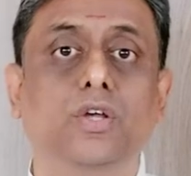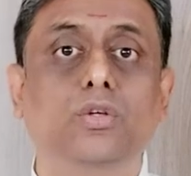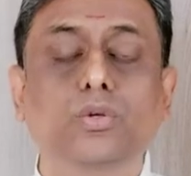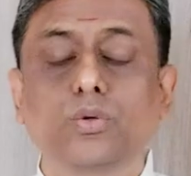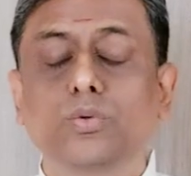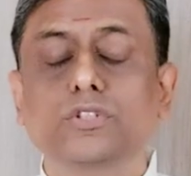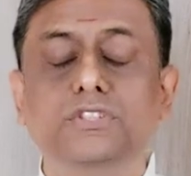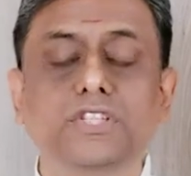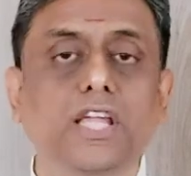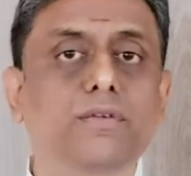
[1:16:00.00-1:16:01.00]
So you will
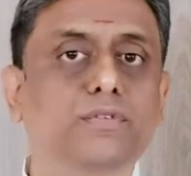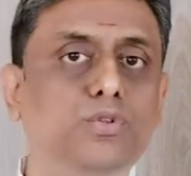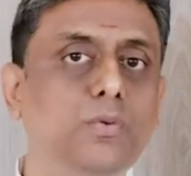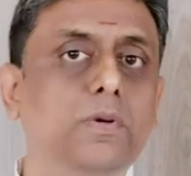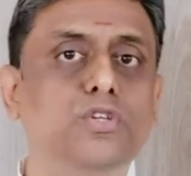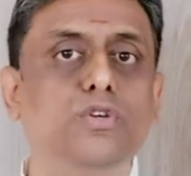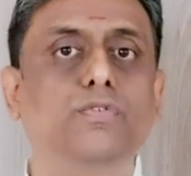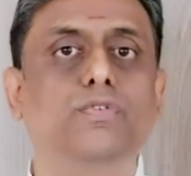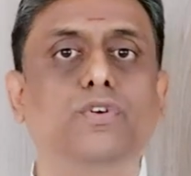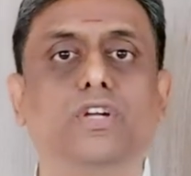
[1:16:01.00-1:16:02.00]
save so much
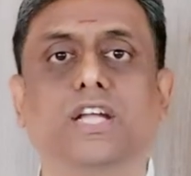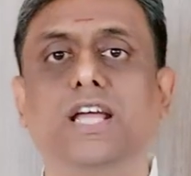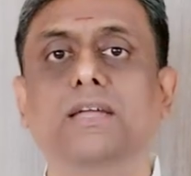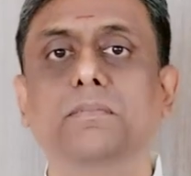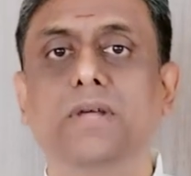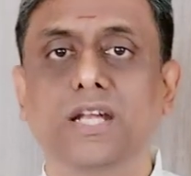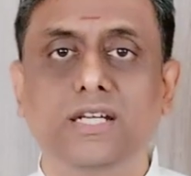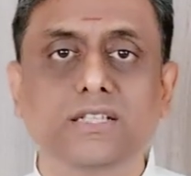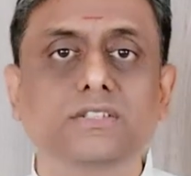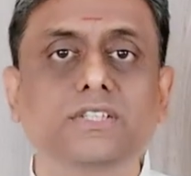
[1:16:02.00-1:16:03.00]
of your time and
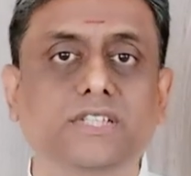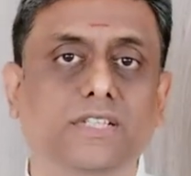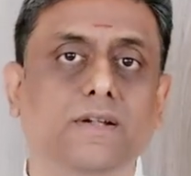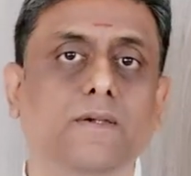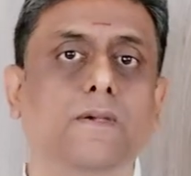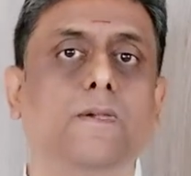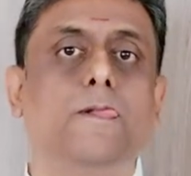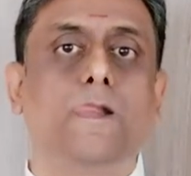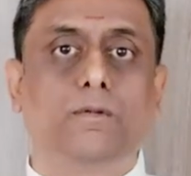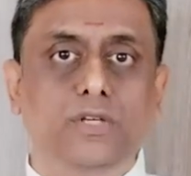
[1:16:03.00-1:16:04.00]
energy,
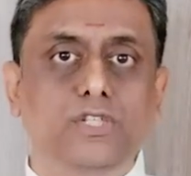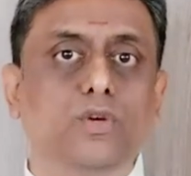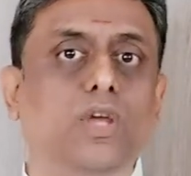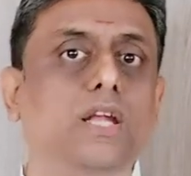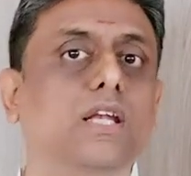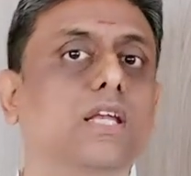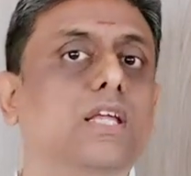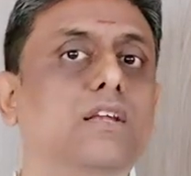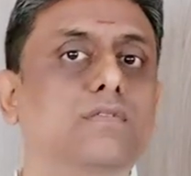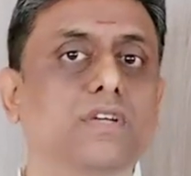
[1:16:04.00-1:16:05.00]
which you can
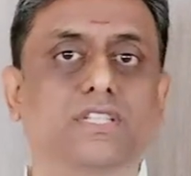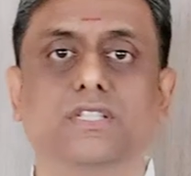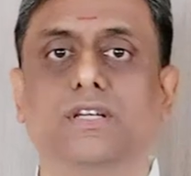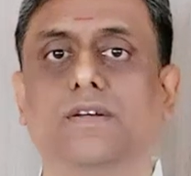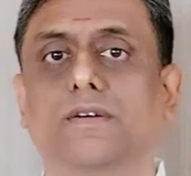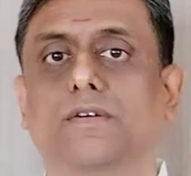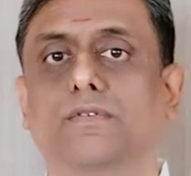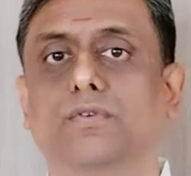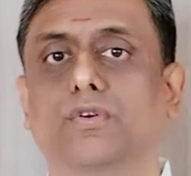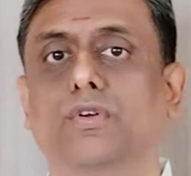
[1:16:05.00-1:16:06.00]
reinvest
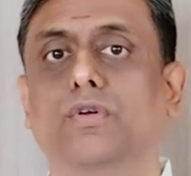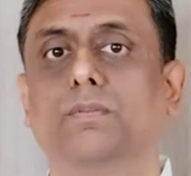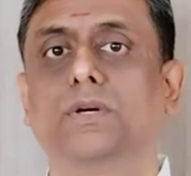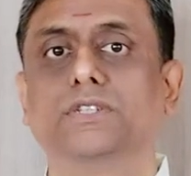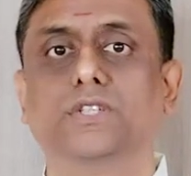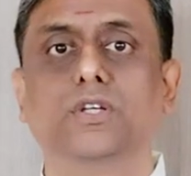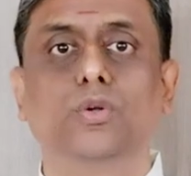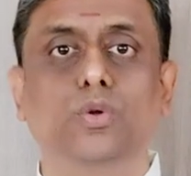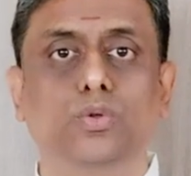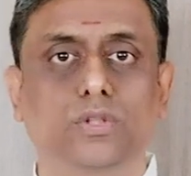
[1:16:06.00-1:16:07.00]
for your personal
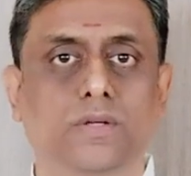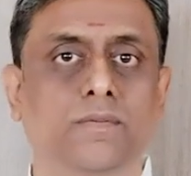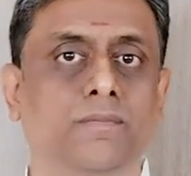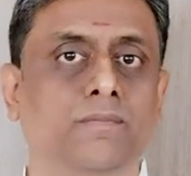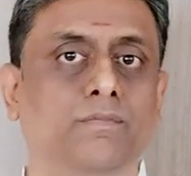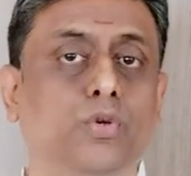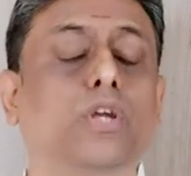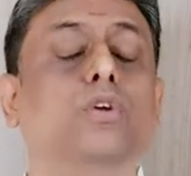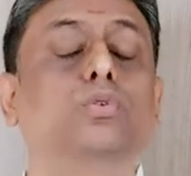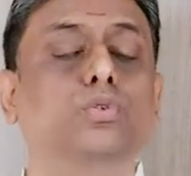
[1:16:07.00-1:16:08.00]
growth. You
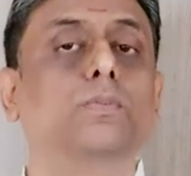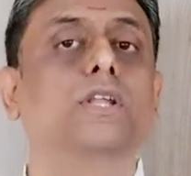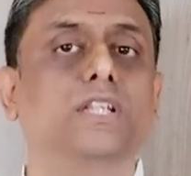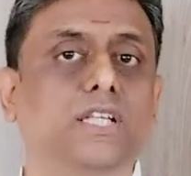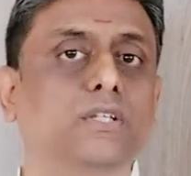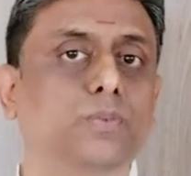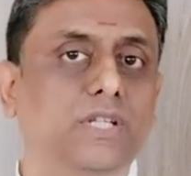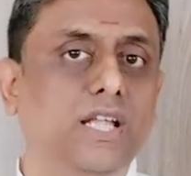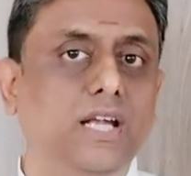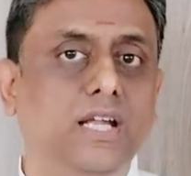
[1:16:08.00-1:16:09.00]
can do so many things
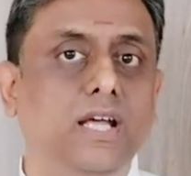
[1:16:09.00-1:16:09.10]
with that.